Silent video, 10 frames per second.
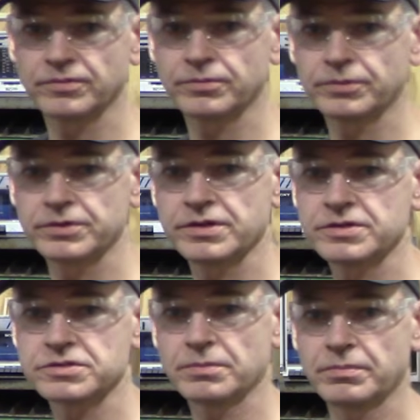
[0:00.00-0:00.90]

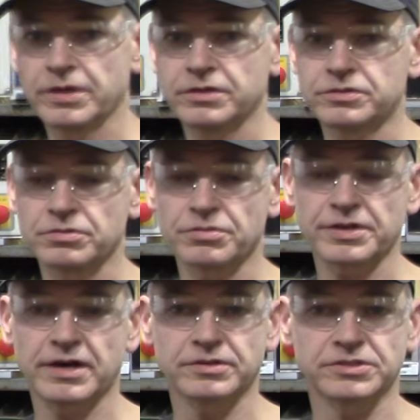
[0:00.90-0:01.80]
is a
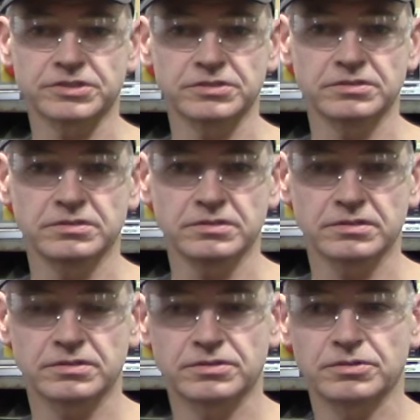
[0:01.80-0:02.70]
mid-2000,
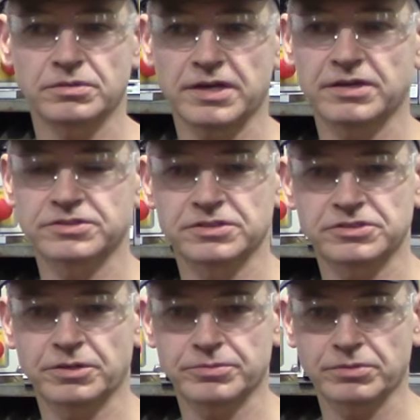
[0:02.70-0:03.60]
2000
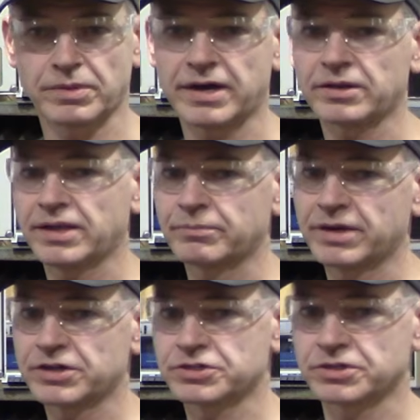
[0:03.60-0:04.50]
something model, I'm
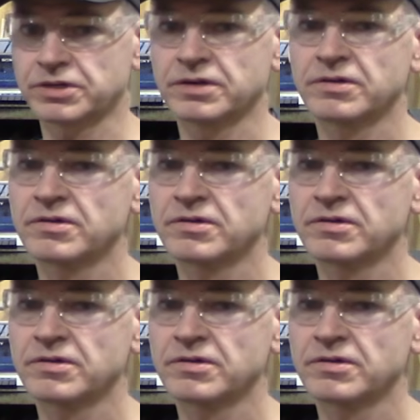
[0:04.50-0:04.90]
not sure.